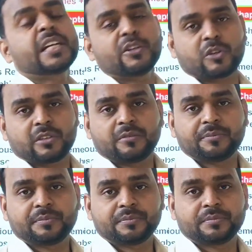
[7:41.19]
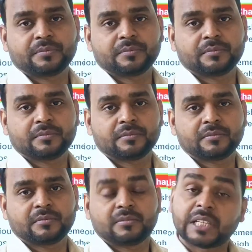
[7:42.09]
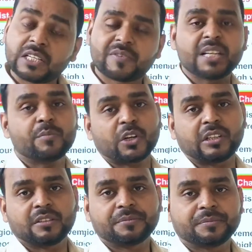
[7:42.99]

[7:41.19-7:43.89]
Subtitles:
tenure, that is very important.